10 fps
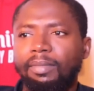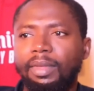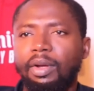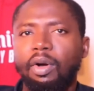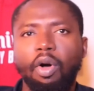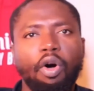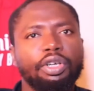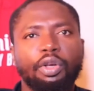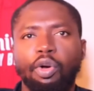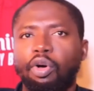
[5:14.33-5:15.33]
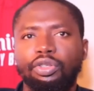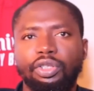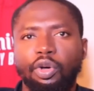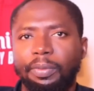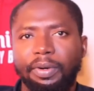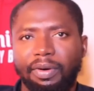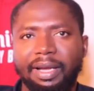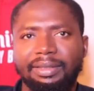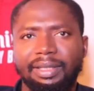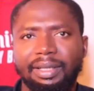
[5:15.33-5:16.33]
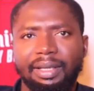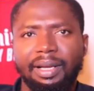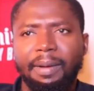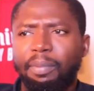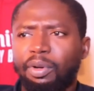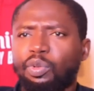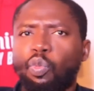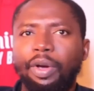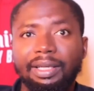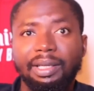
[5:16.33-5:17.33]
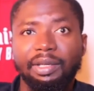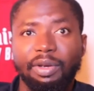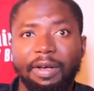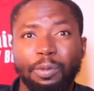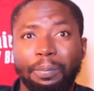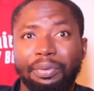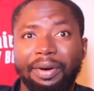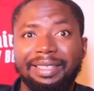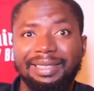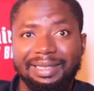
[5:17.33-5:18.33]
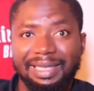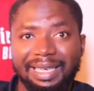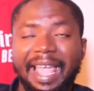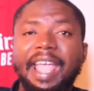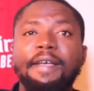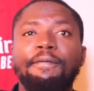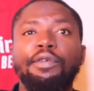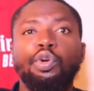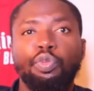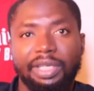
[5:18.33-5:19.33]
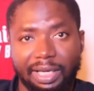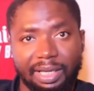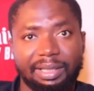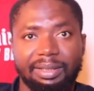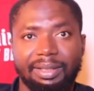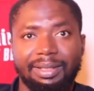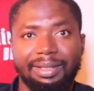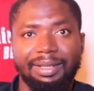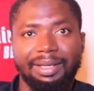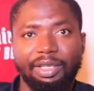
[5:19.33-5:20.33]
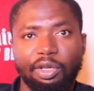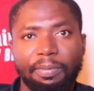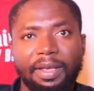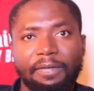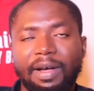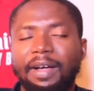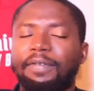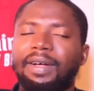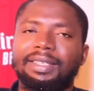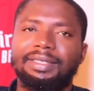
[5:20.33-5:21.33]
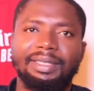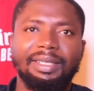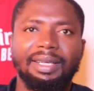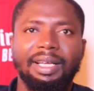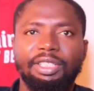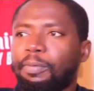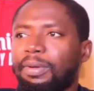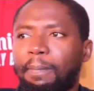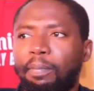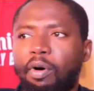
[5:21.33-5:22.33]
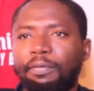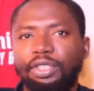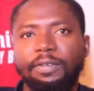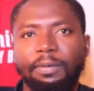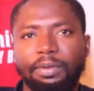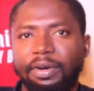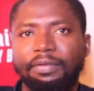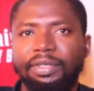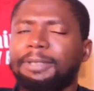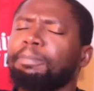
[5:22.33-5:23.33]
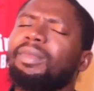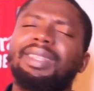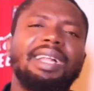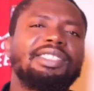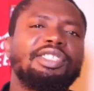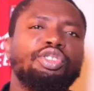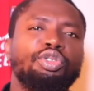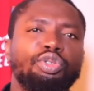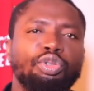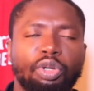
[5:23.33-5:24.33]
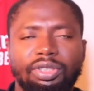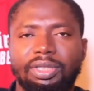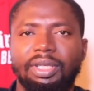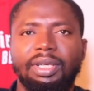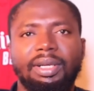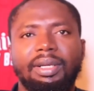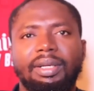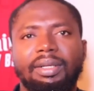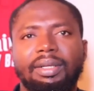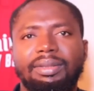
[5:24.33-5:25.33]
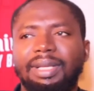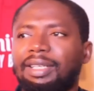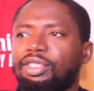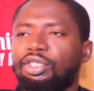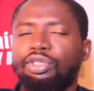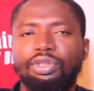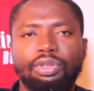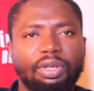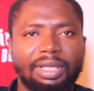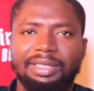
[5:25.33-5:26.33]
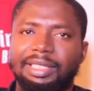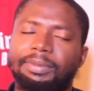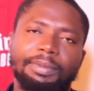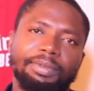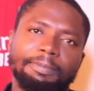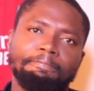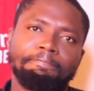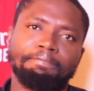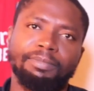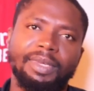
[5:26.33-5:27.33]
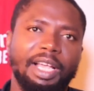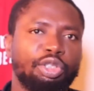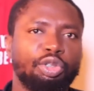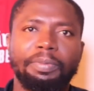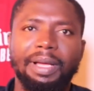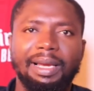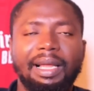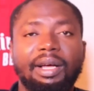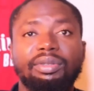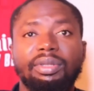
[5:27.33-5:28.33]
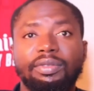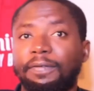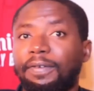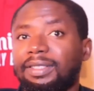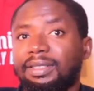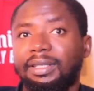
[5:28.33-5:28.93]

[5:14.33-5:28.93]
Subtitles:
all the calls will be right. But when you have to price it in that every weekend, there'll be a VAR fast, there'll be poor officiating from the referees, that is not acceptable and should not be allowed to fester.